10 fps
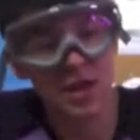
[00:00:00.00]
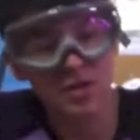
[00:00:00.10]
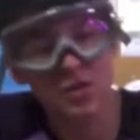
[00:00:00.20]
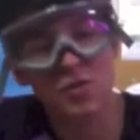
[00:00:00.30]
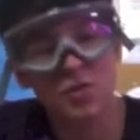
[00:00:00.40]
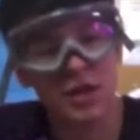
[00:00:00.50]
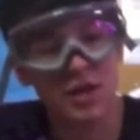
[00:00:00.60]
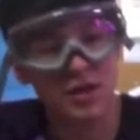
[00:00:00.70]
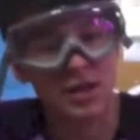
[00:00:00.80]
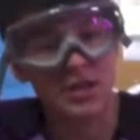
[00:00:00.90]
to shake
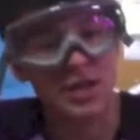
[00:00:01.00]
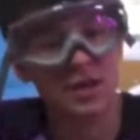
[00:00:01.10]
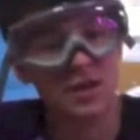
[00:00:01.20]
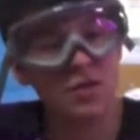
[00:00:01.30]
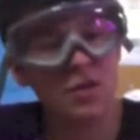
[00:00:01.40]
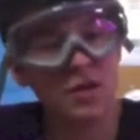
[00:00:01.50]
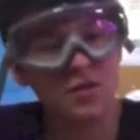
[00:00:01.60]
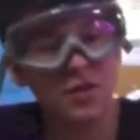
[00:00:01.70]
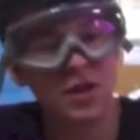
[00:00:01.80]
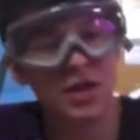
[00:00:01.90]
the container or
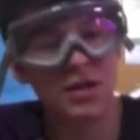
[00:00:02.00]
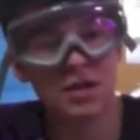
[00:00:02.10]
invert it.